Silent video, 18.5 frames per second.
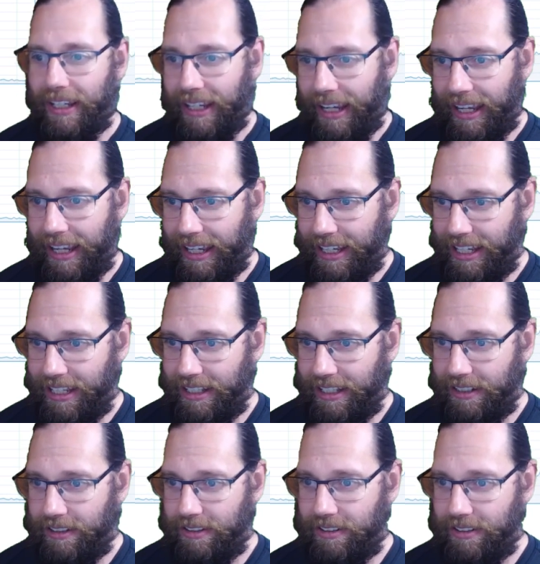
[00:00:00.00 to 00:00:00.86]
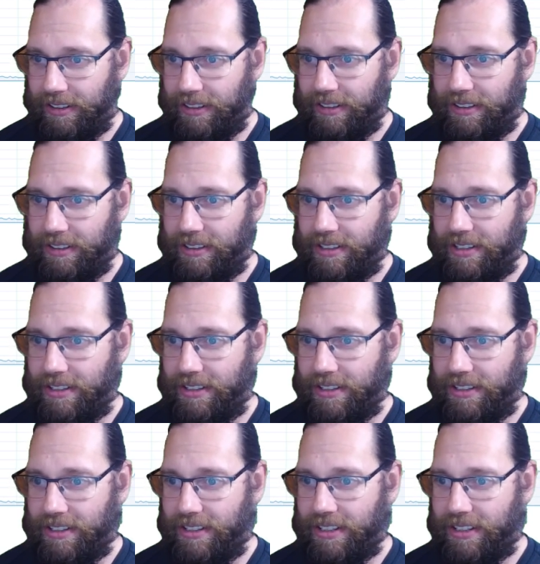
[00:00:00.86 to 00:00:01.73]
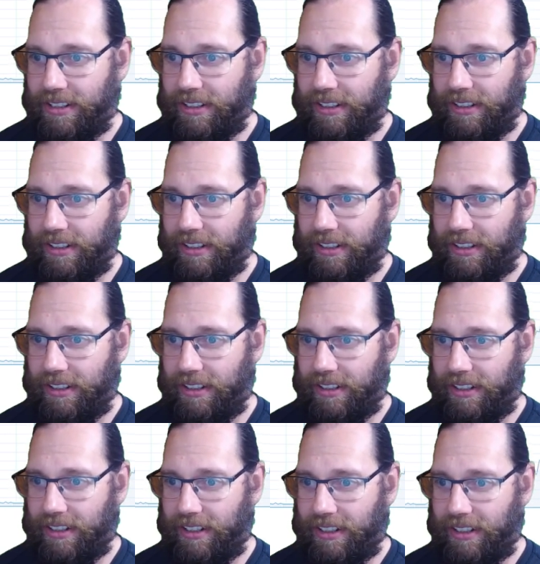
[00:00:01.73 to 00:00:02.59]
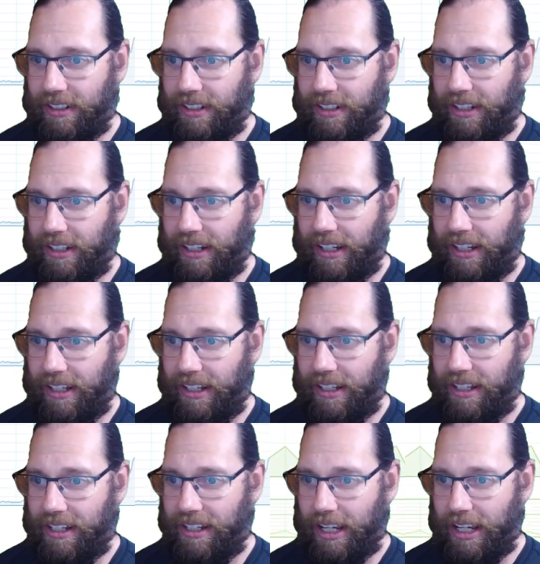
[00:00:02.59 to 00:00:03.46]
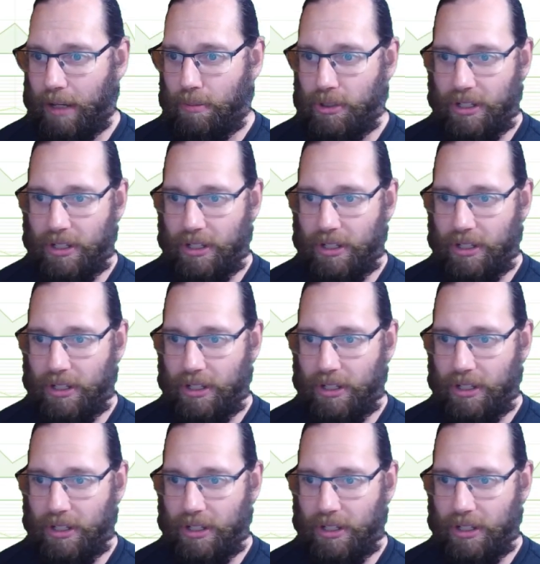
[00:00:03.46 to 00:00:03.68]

And uh,